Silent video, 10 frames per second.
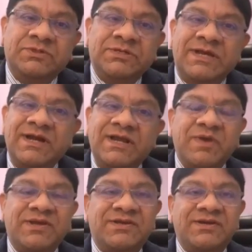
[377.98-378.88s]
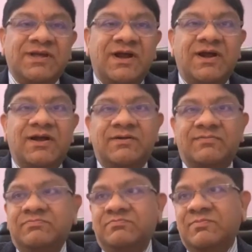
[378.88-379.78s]
generally patients are
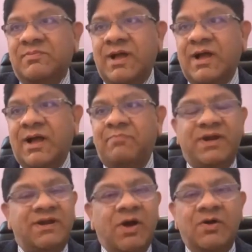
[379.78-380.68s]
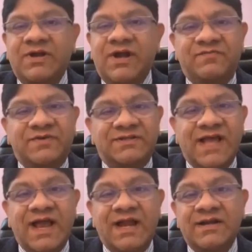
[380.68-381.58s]
up and about after
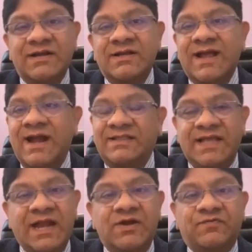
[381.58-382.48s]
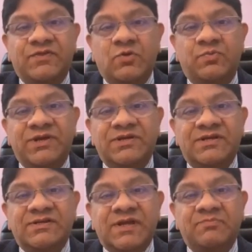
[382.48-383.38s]
that. At the end of the
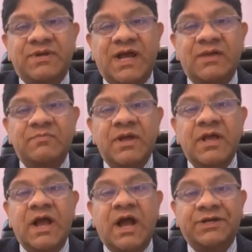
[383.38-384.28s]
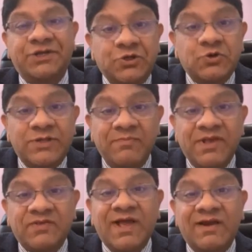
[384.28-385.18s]
operation, sometime I show them
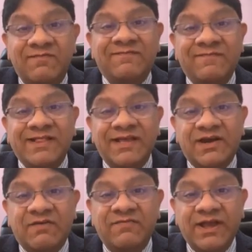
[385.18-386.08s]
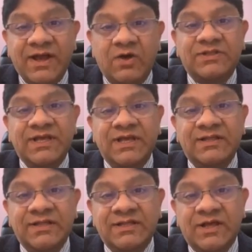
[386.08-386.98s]
as well when they are awake how the
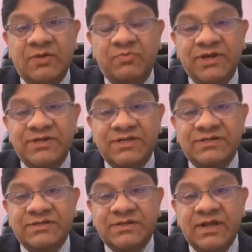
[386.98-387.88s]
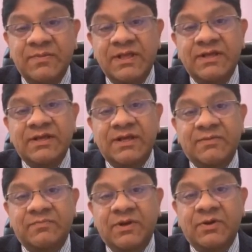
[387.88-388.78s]
appearance is
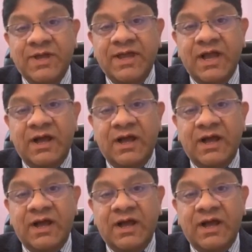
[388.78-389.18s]
looking